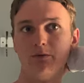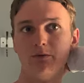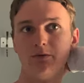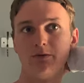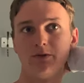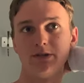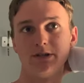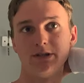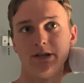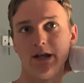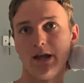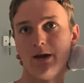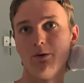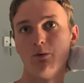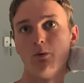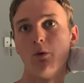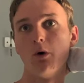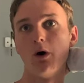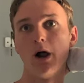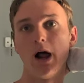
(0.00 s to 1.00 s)
see
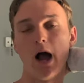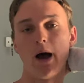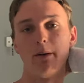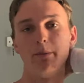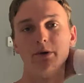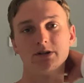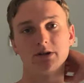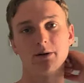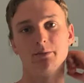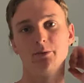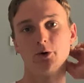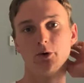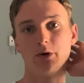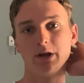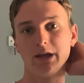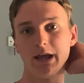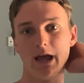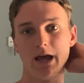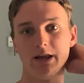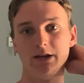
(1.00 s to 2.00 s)
what habits I'm
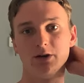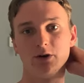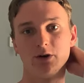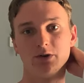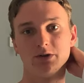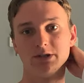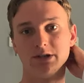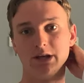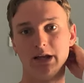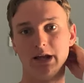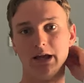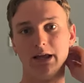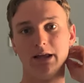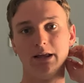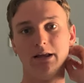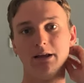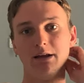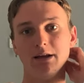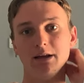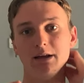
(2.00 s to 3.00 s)
doing, and you know, see
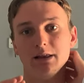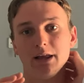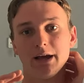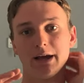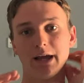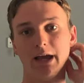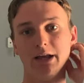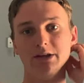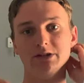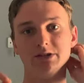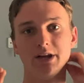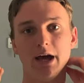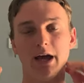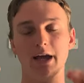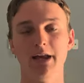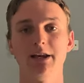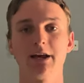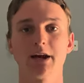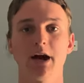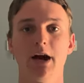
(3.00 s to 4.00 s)
like each
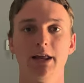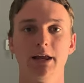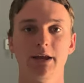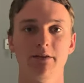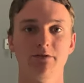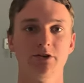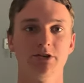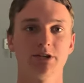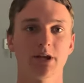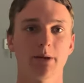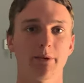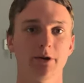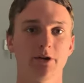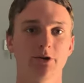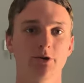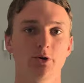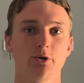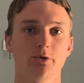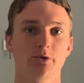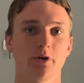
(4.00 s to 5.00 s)
day, and it kind of gives you something
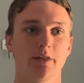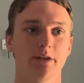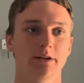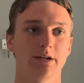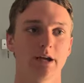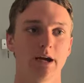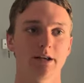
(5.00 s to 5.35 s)
to do throughout the day.